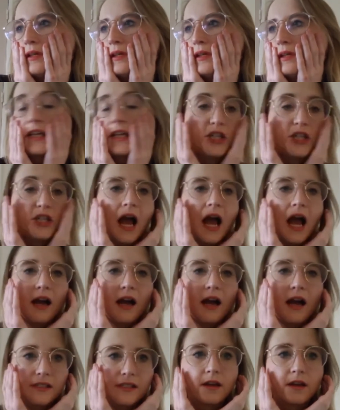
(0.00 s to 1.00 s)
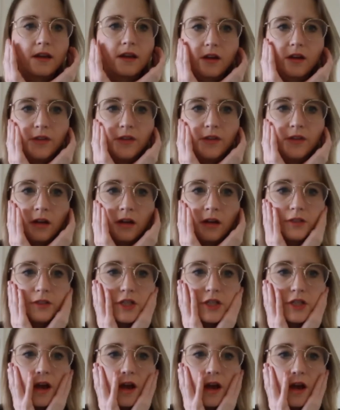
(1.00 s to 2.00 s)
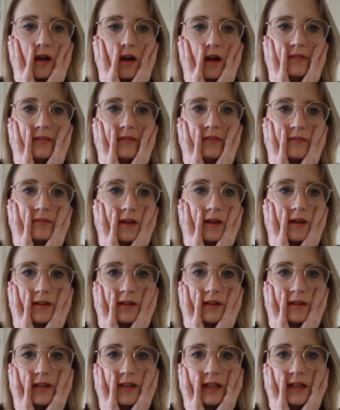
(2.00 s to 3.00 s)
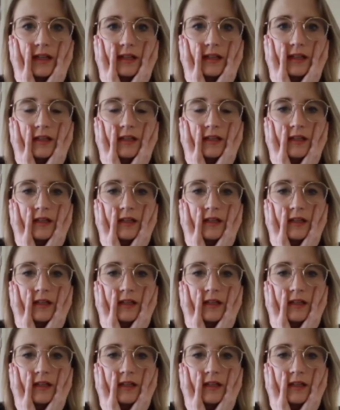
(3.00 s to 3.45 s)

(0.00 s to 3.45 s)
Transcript: like, she has a lot of knowledge on kind of like